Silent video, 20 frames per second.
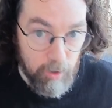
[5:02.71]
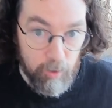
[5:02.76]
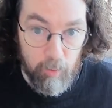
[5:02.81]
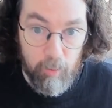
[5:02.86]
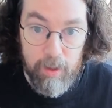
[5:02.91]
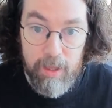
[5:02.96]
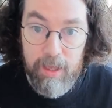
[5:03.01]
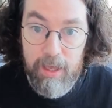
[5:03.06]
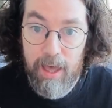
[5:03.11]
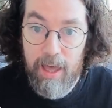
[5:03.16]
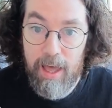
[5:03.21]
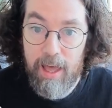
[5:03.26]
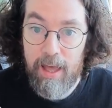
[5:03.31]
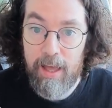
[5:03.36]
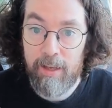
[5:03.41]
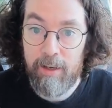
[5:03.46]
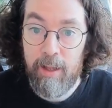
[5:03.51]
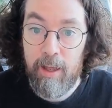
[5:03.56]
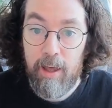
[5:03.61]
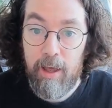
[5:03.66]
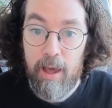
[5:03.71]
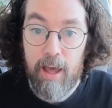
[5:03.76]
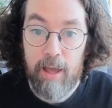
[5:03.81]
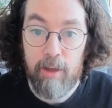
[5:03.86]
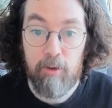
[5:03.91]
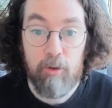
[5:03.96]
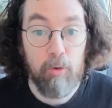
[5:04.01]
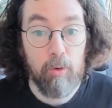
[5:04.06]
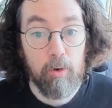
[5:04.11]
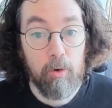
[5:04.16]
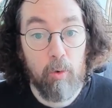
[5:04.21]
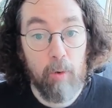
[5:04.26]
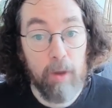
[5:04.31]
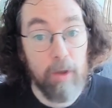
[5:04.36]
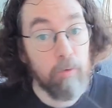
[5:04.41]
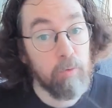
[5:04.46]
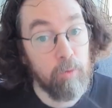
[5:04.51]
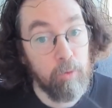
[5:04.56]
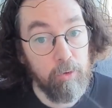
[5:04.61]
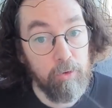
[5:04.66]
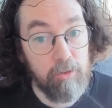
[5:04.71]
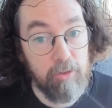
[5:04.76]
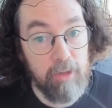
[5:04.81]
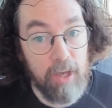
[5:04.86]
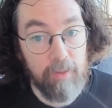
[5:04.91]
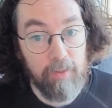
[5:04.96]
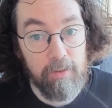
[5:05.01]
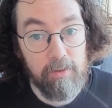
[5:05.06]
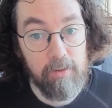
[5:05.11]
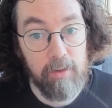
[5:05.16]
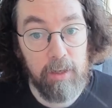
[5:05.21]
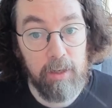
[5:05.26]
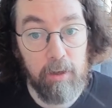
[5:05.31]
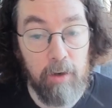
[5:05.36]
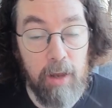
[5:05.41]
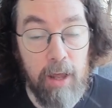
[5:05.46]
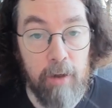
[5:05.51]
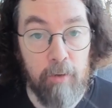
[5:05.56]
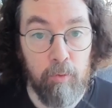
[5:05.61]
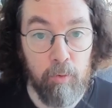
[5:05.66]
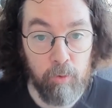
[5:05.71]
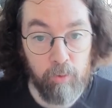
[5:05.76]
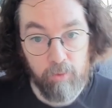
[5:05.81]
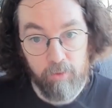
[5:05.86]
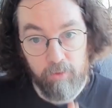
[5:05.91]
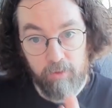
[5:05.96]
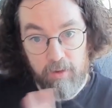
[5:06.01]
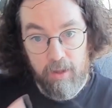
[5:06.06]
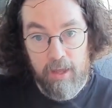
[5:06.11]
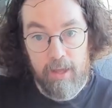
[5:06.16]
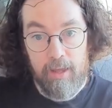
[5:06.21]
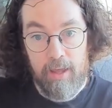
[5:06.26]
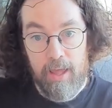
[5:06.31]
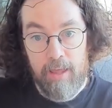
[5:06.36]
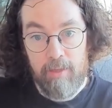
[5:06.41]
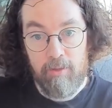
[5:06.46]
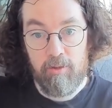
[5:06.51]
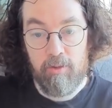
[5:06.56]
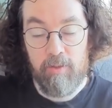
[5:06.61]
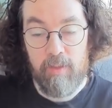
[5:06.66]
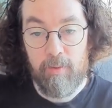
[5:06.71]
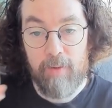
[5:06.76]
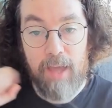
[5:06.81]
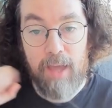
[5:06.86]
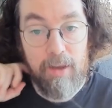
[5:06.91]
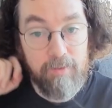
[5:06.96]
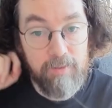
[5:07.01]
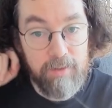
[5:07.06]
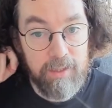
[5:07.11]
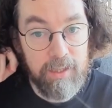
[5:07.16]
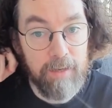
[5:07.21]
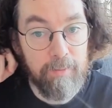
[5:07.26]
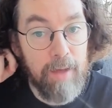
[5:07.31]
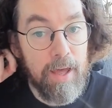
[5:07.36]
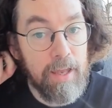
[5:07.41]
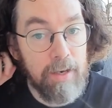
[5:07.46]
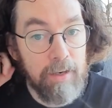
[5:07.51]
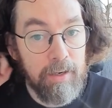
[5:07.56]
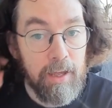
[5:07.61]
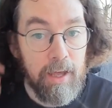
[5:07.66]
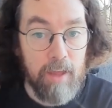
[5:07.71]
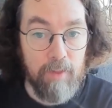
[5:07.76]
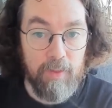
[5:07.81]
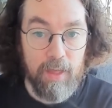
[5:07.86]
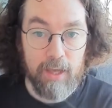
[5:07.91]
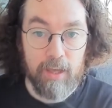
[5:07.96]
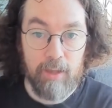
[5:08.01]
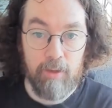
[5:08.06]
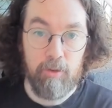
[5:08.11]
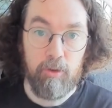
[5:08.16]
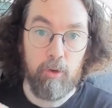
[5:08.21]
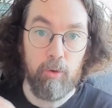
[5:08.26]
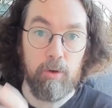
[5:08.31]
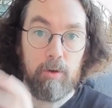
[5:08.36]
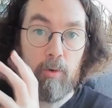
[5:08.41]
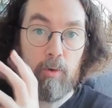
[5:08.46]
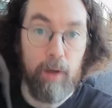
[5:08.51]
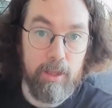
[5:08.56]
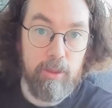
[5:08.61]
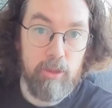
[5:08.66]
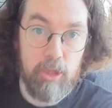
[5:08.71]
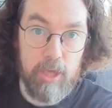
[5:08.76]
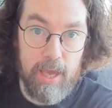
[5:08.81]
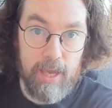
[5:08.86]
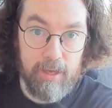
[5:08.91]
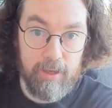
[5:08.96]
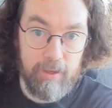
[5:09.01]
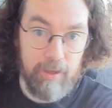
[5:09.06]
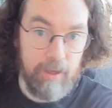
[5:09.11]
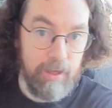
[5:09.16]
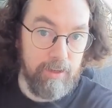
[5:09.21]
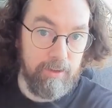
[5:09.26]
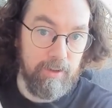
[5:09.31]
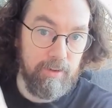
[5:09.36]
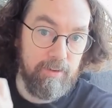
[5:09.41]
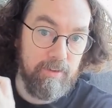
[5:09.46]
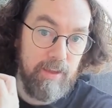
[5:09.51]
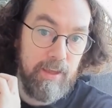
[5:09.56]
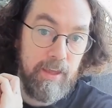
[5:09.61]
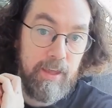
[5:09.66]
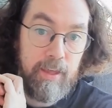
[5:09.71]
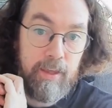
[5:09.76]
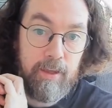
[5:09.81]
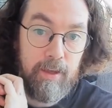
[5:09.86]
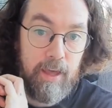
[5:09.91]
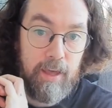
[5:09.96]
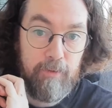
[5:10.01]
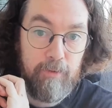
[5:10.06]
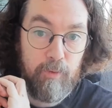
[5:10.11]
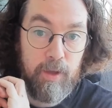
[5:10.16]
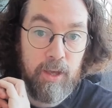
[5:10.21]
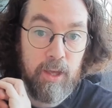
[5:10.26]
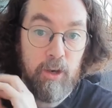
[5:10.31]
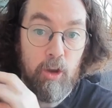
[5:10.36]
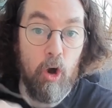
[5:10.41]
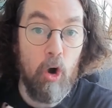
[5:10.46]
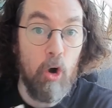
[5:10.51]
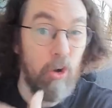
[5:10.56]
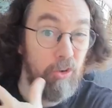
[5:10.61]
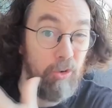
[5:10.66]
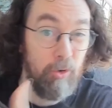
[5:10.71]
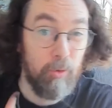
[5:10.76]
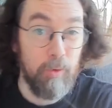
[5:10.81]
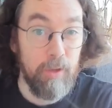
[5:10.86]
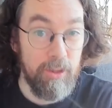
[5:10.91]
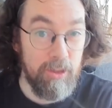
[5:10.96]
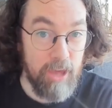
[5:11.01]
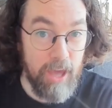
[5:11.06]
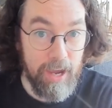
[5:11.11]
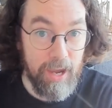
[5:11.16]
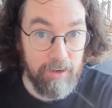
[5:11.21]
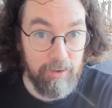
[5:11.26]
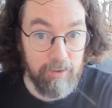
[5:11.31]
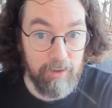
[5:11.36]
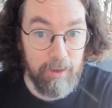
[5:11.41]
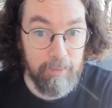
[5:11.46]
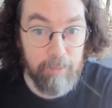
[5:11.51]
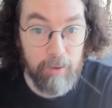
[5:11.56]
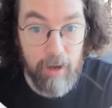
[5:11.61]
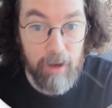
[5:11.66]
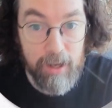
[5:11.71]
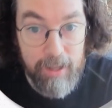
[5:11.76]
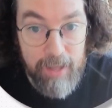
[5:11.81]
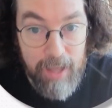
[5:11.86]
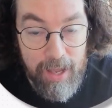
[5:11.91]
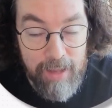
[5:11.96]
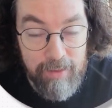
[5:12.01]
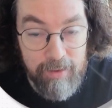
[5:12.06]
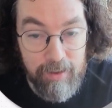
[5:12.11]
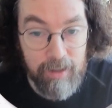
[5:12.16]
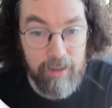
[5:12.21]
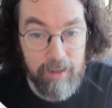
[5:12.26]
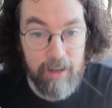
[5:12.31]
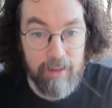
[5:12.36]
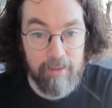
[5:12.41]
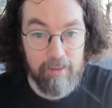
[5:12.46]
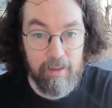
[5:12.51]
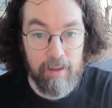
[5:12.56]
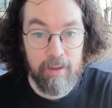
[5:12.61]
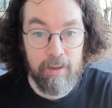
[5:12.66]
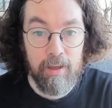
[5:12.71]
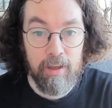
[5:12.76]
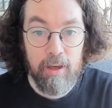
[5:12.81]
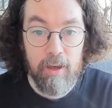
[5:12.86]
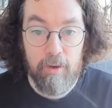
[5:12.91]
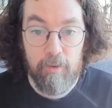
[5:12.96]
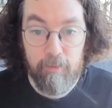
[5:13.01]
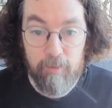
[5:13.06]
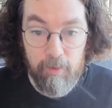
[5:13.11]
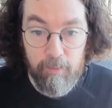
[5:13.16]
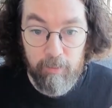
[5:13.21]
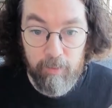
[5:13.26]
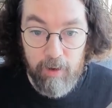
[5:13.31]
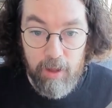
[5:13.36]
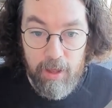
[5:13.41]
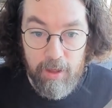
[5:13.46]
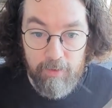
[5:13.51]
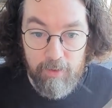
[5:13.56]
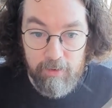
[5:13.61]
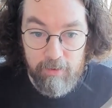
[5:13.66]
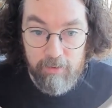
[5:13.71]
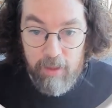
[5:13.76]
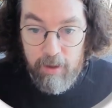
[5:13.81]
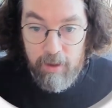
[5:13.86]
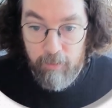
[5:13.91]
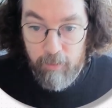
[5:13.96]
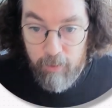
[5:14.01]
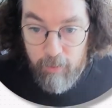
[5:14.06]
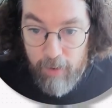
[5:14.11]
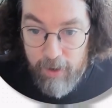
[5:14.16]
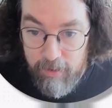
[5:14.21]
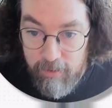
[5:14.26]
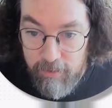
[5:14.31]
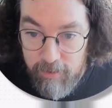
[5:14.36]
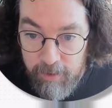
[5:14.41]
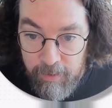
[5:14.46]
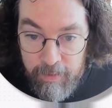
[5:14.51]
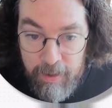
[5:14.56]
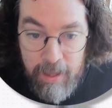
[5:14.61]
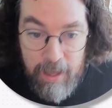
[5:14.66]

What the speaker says: We can do a quick rules check. This is a little rules engine that we have, BPMN, that can do a quick check to see if we can auto reject a candidate, let's say, from this request.